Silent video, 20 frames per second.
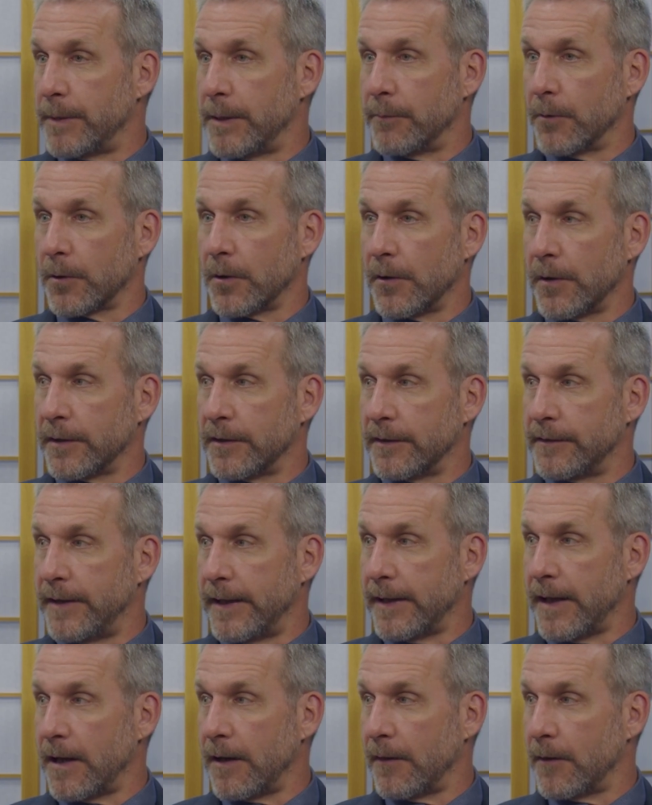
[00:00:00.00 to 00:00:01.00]
people going to
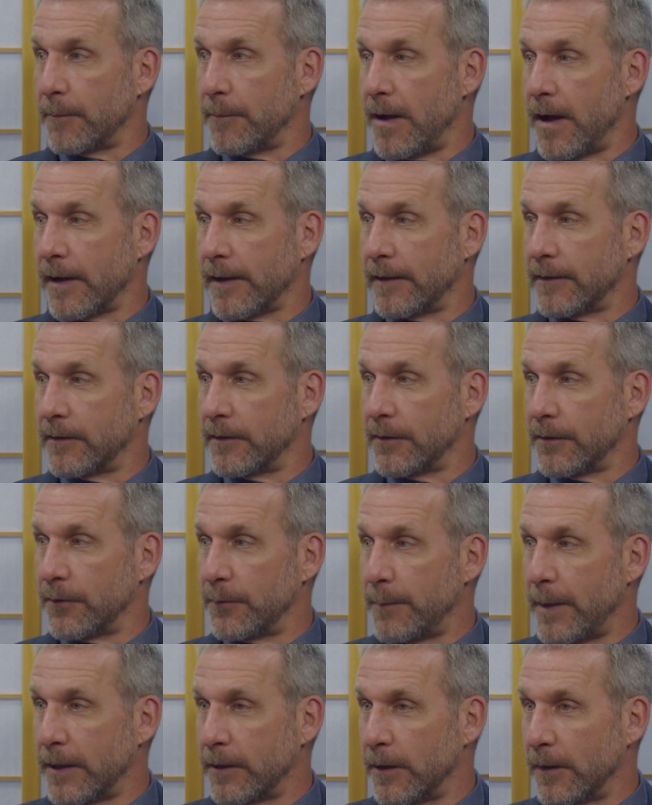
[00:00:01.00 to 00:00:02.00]
take out of their pocket to
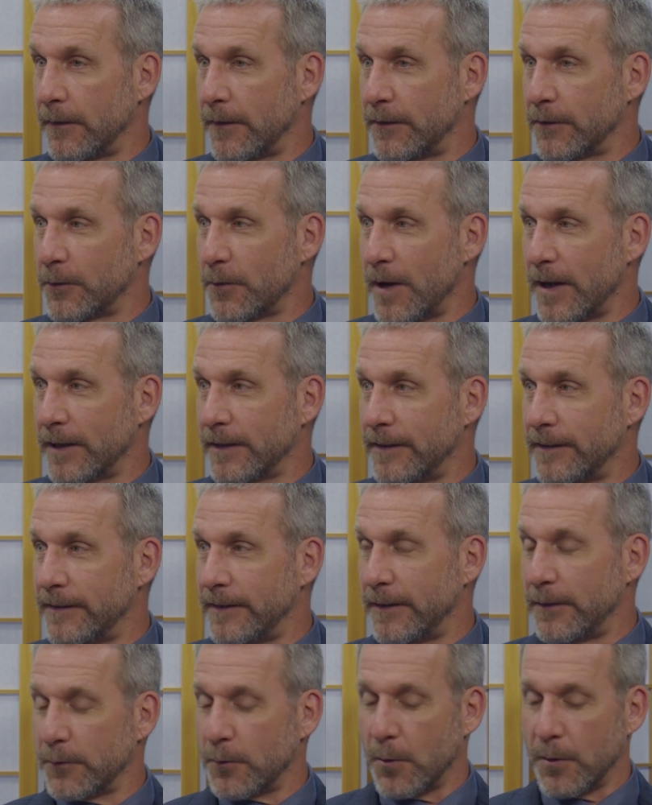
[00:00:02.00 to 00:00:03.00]
spend on these chronic
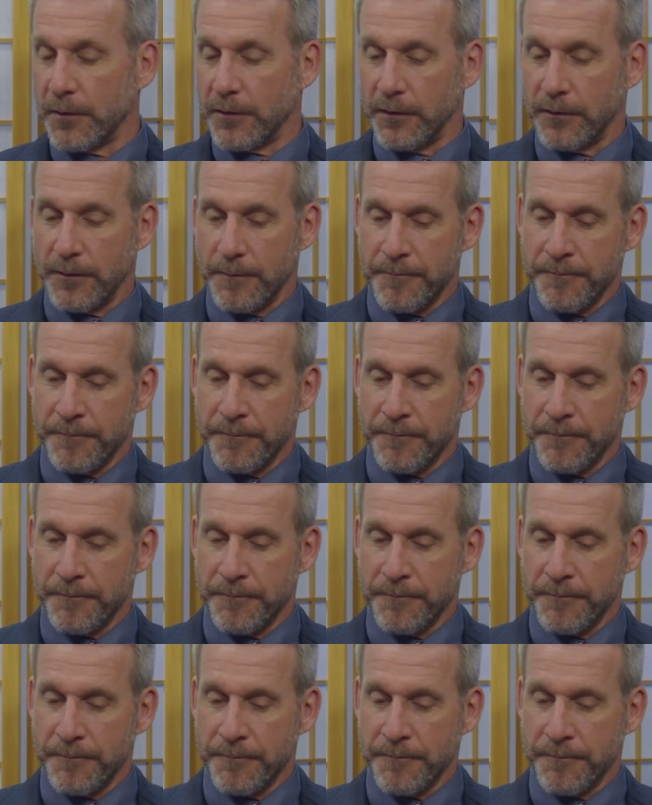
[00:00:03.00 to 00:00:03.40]
disease courses?